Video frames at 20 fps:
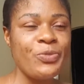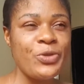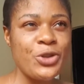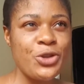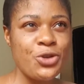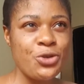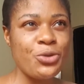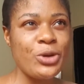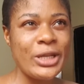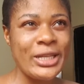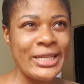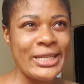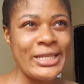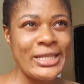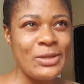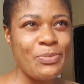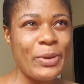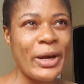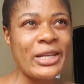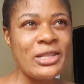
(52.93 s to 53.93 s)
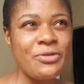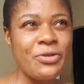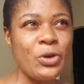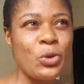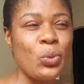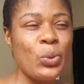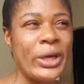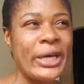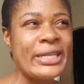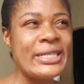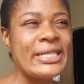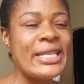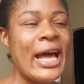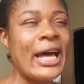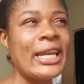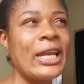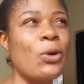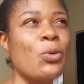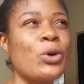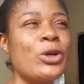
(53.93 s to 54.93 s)
during these past few weeks,
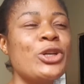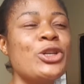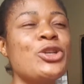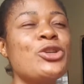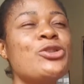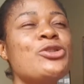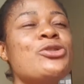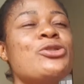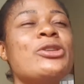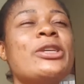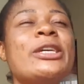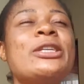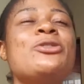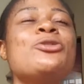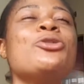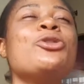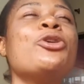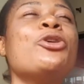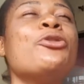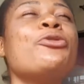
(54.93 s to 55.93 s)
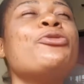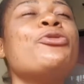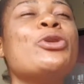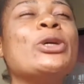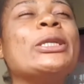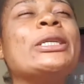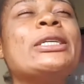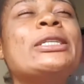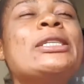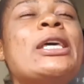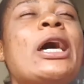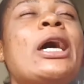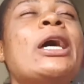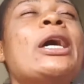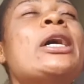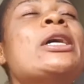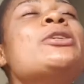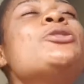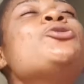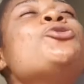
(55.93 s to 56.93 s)
and I want to use today to go for this
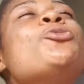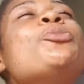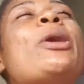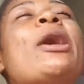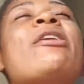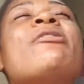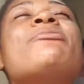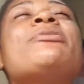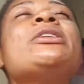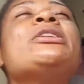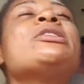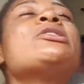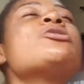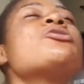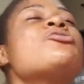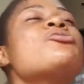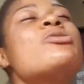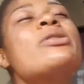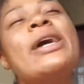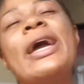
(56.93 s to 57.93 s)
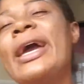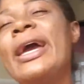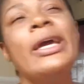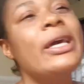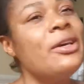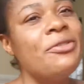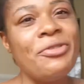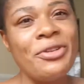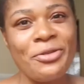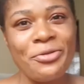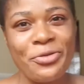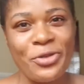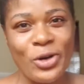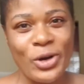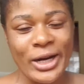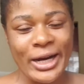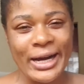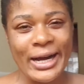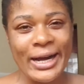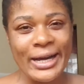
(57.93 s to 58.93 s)
soup I've been craving
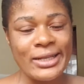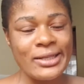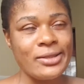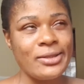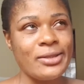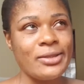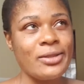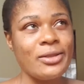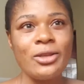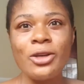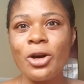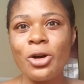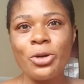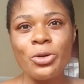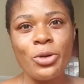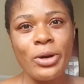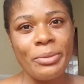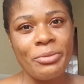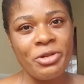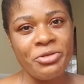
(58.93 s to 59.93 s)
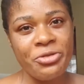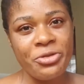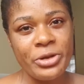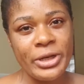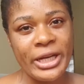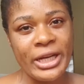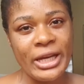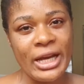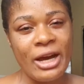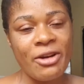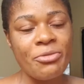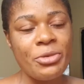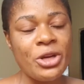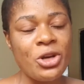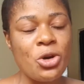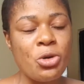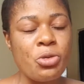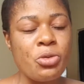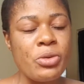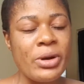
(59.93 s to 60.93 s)
for, guys. Y'all know I'm a foodie. I've
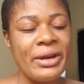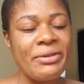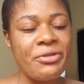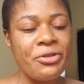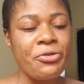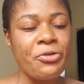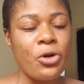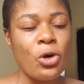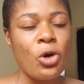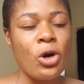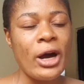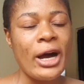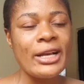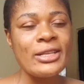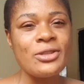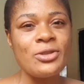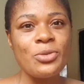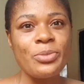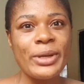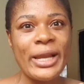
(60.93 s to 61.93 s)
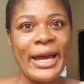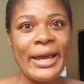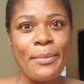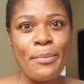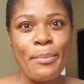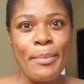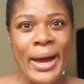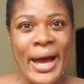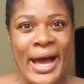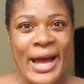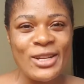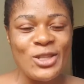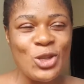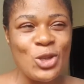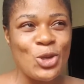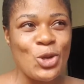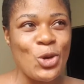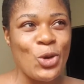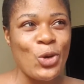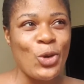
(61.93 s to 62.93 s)
been craving for oha soup like mad,
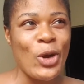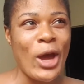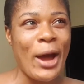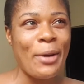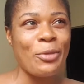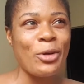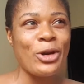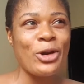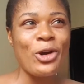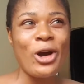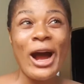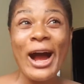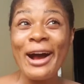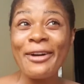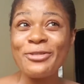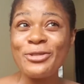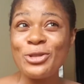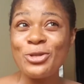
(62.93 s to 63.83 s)
so I'm gonna have